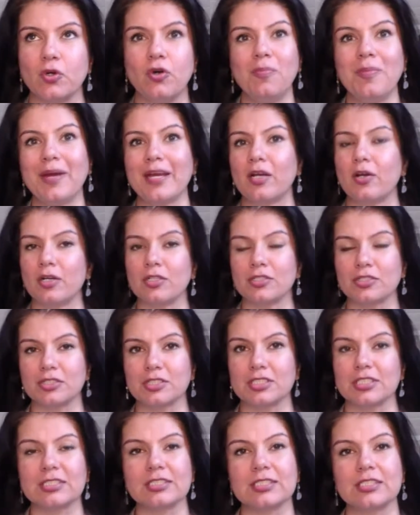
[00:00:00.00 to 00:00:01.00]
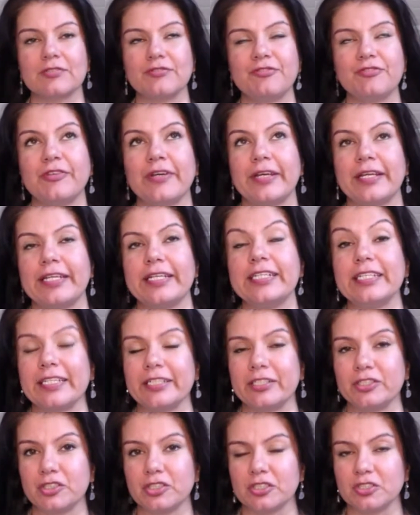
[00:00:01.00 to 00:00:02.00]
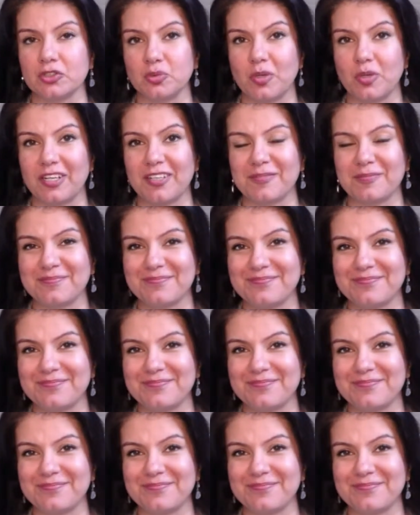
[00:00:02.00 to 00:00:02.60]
Oh my gosh, this is a very dangerous one.